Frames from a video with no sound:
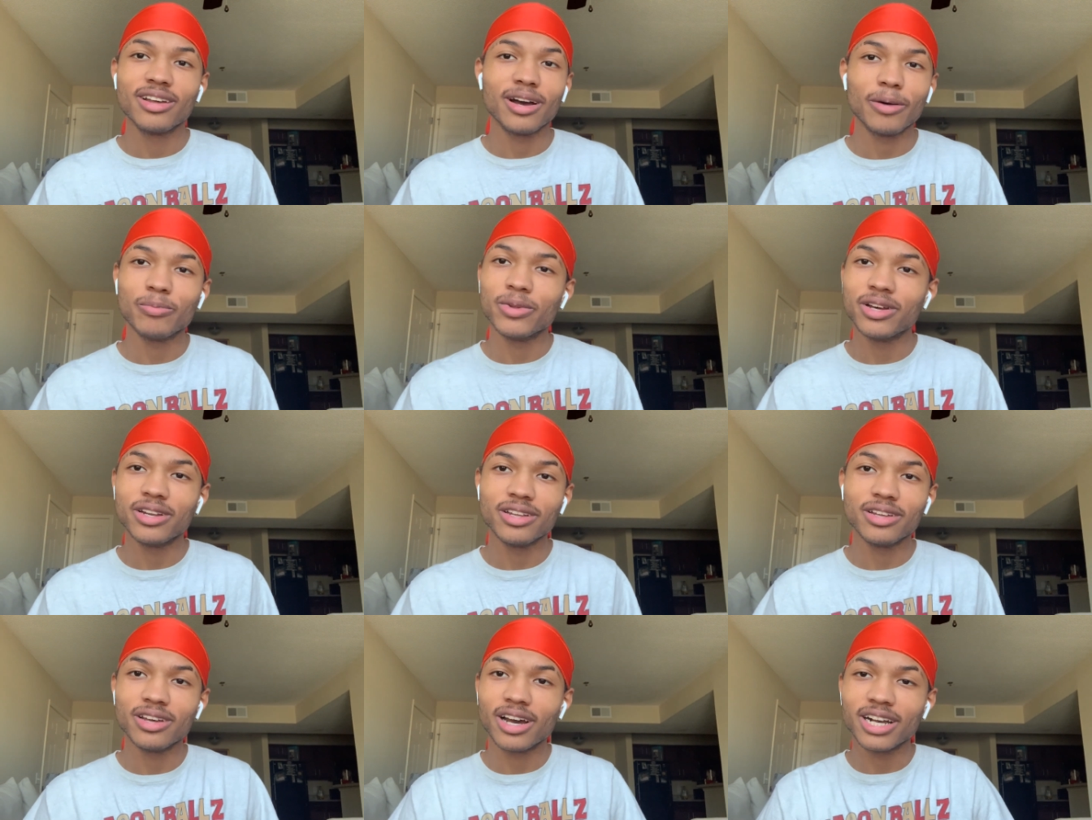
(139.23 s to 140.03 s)
i play
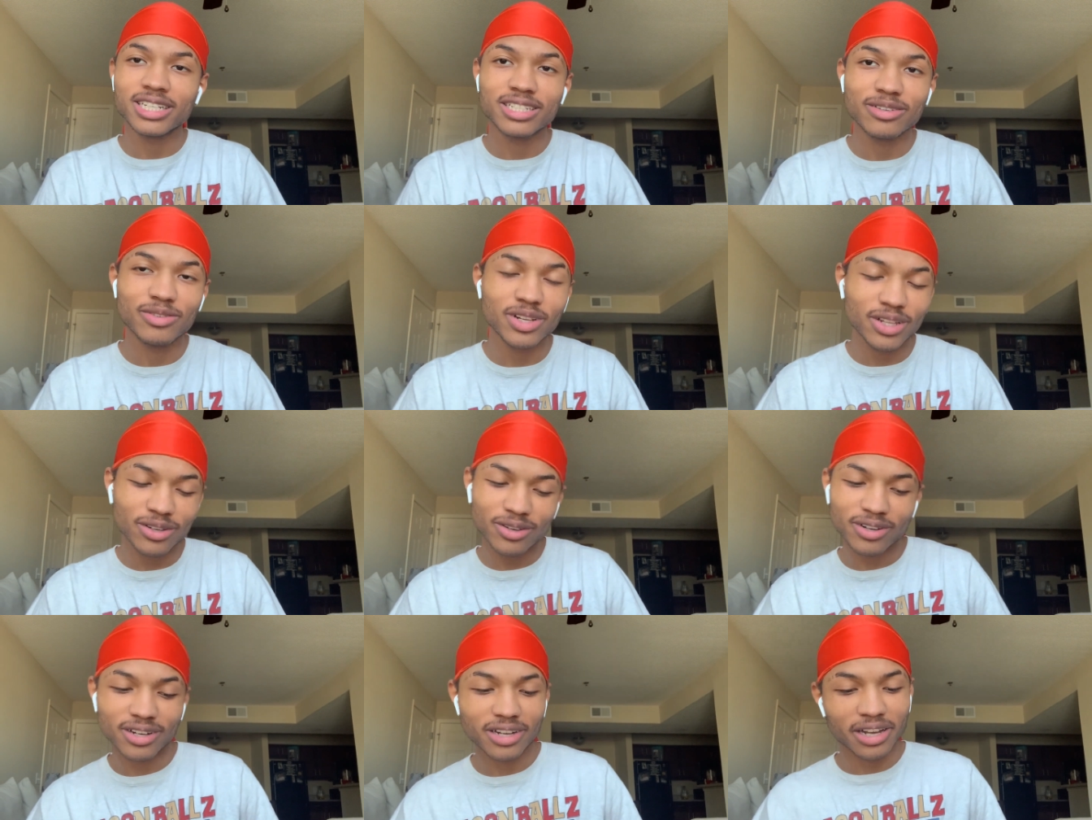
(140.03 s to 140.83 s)
the icy
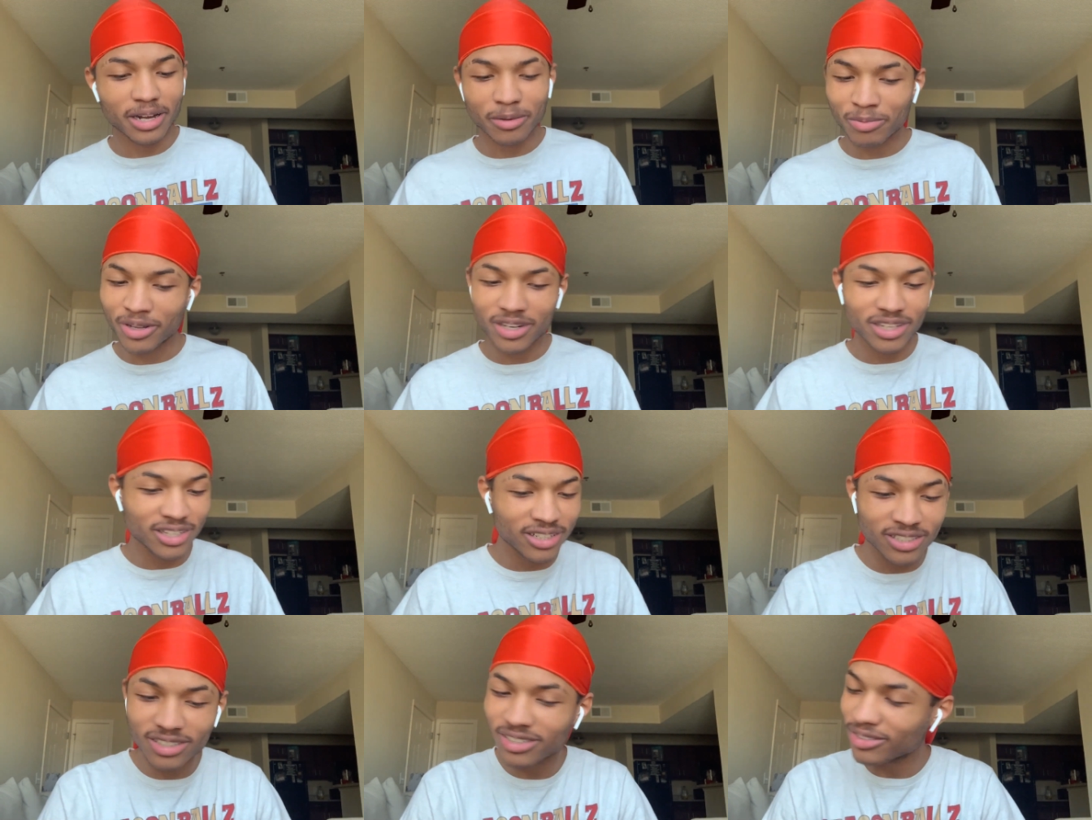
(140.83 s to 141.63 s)
video i gotta play
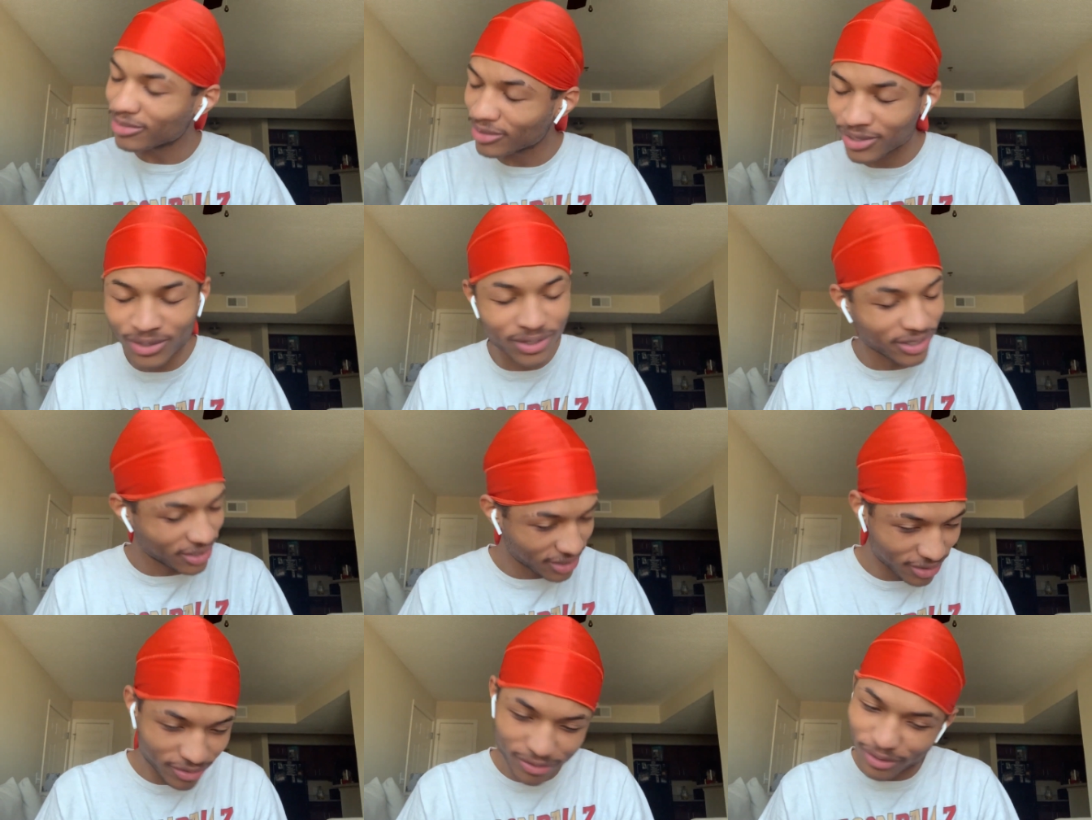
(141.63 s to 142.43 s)
this real quick
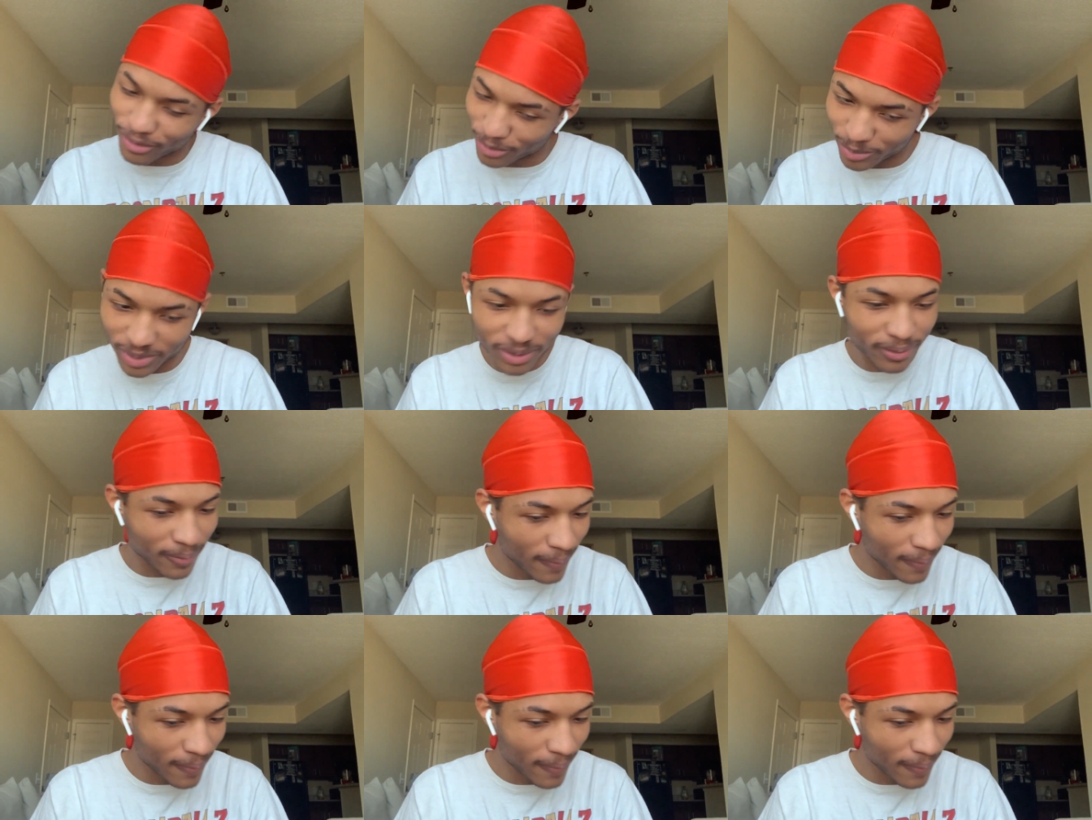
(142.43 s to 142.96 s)
you feel me